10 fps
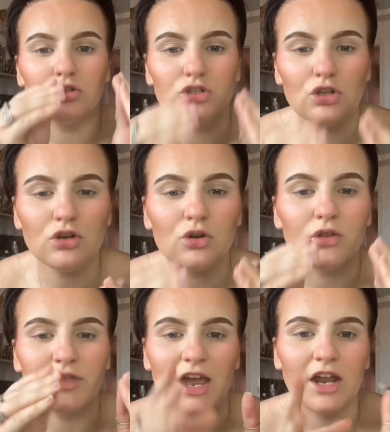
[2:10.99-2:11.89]
do
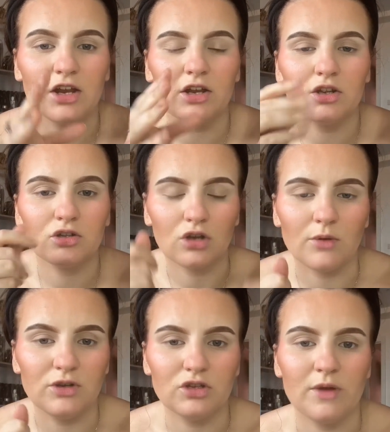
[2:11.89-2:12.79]
not then go
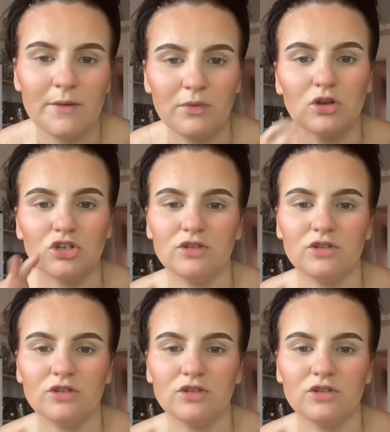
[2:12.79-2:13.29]
and do it because